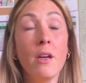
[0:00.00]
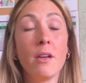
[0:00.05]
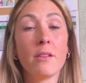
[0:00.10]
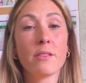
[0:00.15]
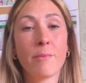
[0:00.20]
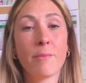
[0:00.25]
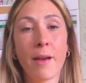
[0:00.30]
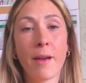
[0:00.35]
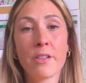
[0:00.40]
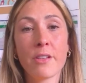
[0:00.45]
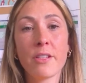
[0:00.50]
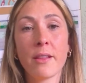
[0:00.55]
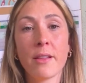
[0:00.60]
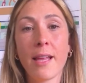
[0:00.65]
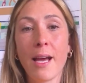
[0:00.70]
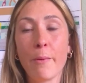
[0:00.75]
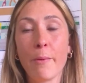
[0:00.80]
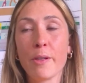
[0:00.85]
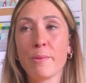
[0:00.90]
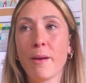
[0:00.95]
So managing
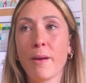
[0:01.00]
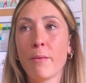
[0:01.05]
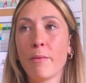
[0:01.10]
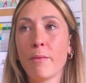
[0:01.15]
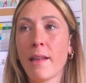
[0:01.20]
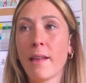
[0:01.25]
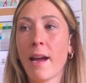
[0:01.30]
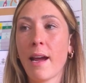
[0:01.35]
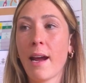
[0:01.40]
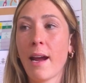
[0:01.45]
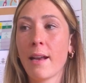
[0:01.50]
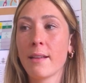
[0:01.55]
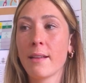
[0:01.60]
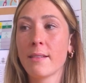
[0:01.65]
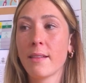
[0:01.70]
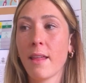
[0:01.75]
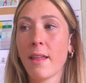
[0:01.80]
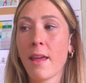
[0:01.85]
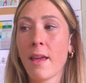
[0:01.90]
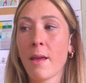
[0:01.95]
that was probably the
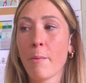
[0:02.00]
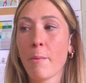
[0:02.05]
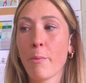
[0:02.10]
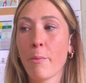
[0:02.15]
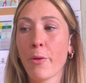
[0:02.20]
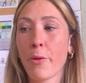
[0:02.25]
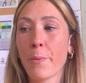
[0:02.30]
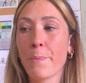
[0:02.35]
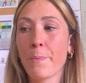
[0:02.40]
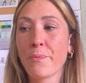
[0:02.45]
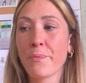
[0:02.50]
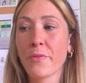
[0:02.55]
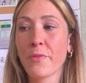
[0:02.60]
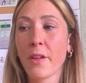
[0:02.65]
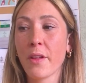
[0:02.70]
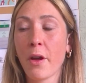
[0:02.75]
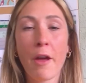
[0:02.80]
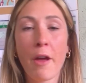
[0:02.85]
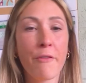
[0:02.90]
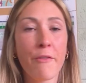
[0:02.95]
hardest thing. But
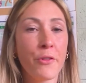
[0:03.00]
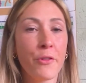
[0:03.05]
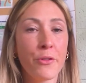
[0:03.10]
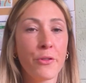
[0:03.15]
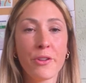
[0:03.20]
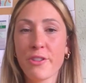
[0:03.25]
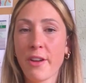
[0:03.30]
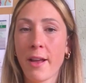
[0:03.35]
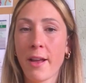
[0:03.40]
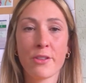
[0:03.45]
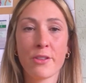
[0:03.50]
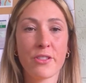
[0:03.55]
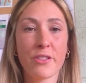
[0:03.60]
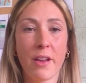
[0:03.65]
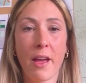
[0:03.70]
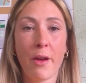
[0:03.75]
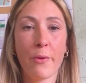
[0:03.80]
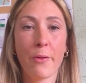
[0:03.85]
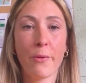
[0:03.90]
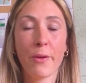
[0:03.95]
I have another challenge
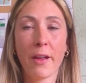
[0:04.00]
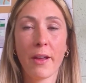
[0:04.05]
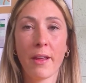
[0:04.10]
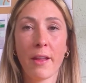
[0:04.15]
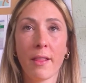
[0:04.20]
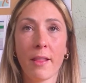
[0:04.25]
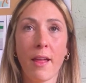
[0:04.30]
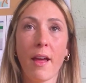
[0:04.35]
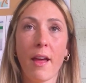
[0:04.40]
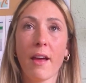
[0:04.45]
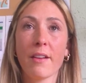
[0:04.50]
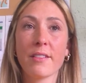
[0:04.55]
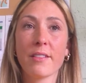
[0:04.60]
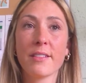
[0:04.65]
now, in that